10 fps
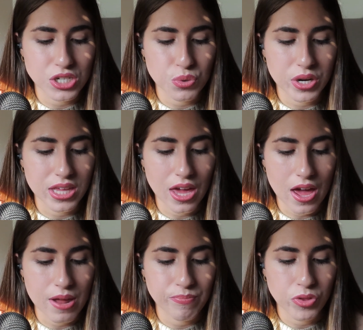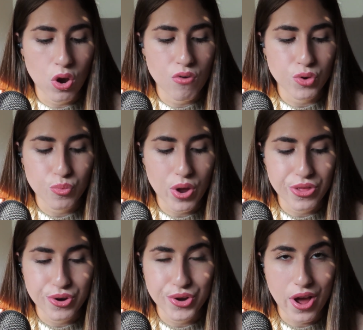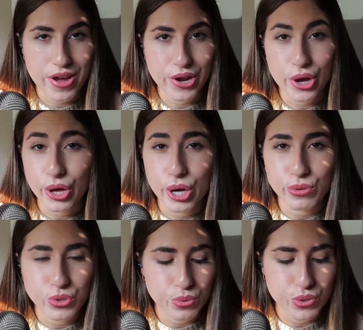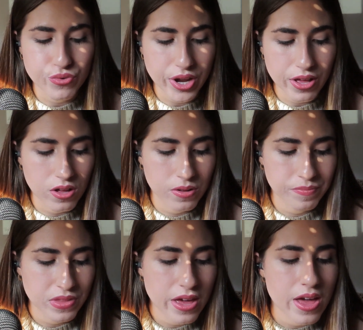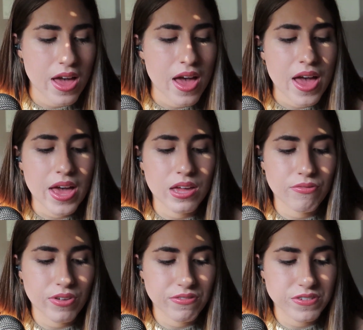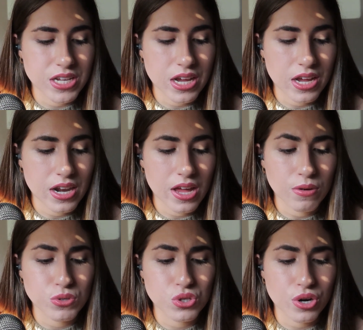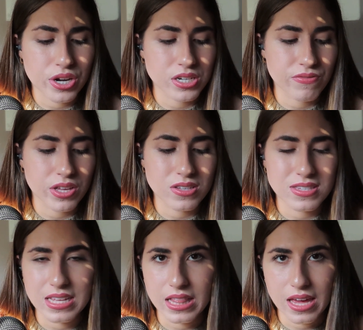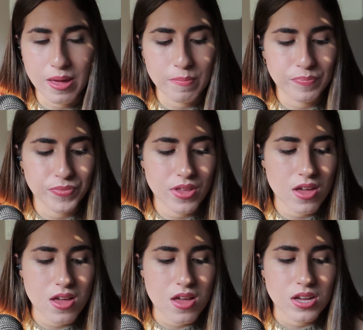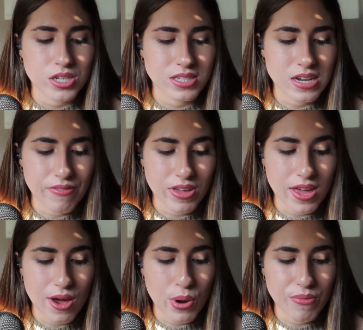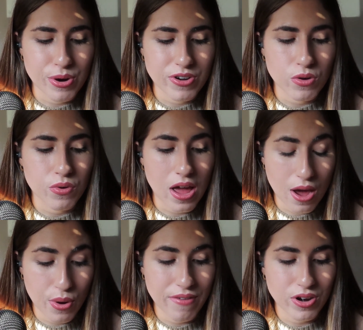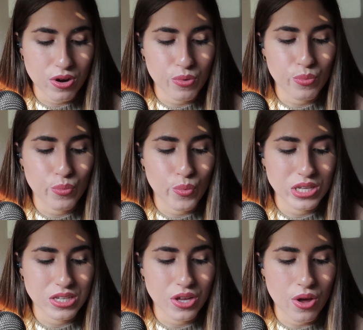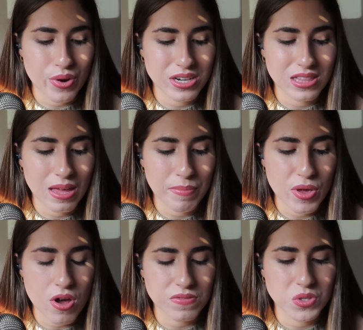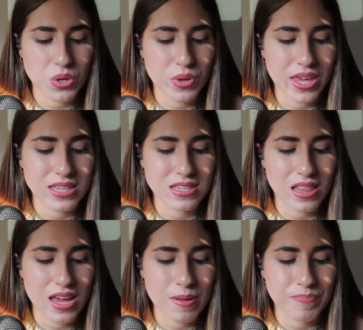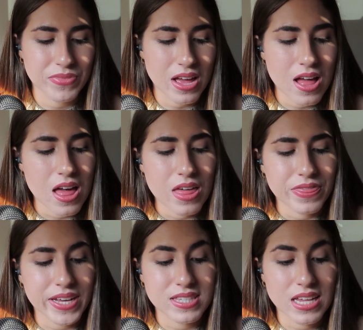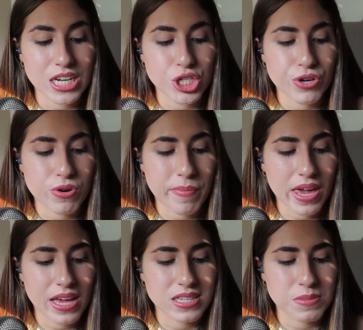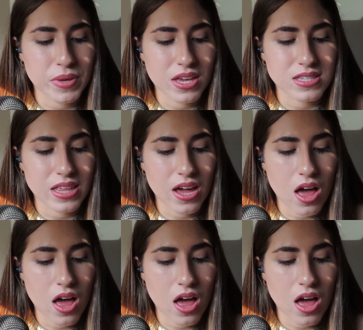into it again over whether or not a ghost was real. At 15, it was starting to feel silly. Steffi, however, wasn't going to let me off so easily. They say she remains because